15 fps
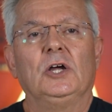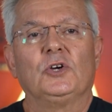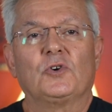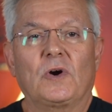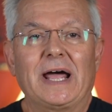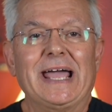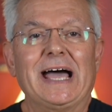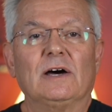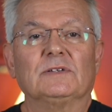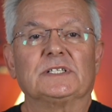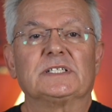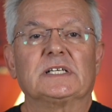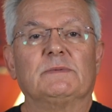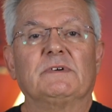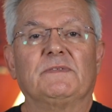Try out
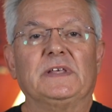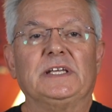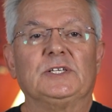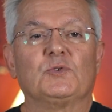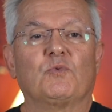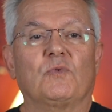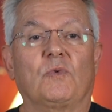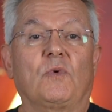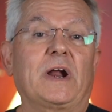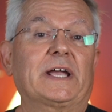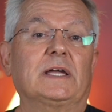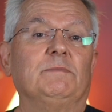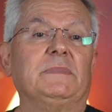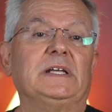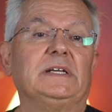some of these
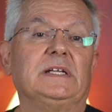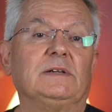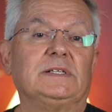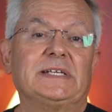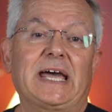recommended